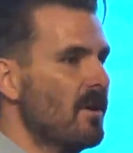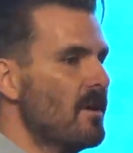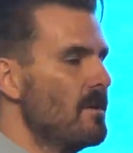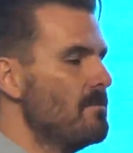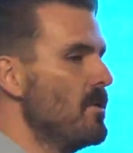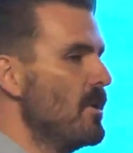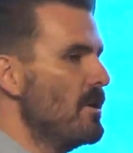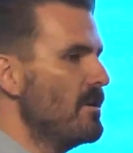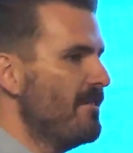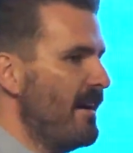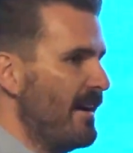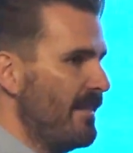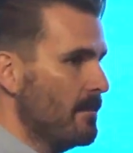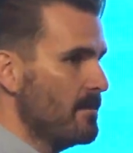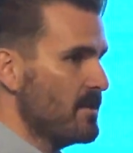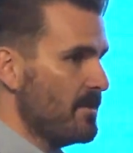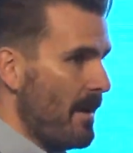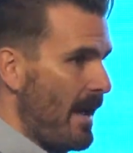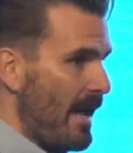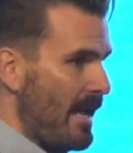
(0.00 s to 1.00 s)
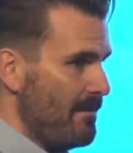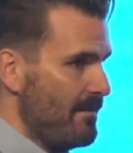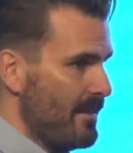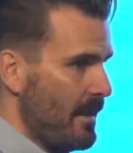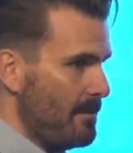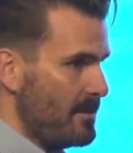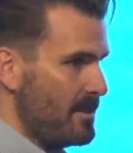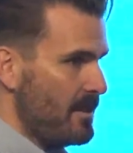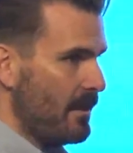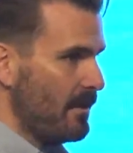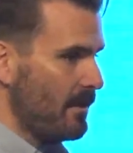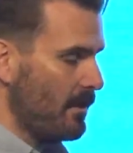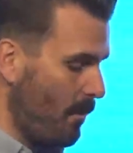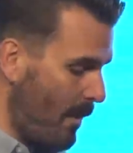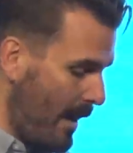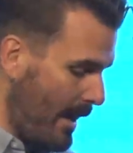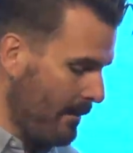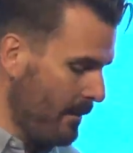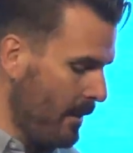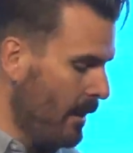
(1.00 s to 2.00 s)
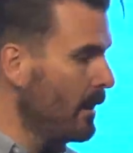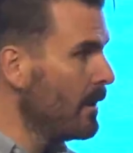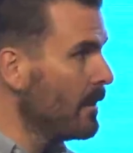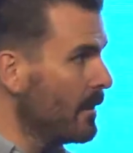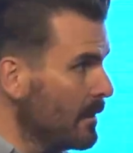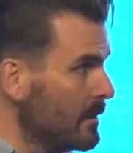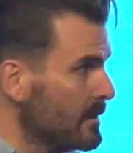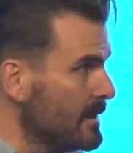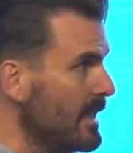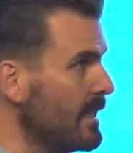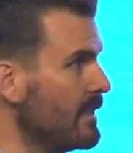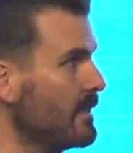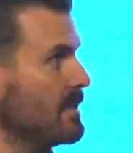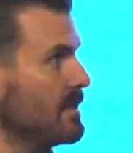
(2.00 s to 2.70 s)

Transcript: going to motivate them to behave in that particular way. Take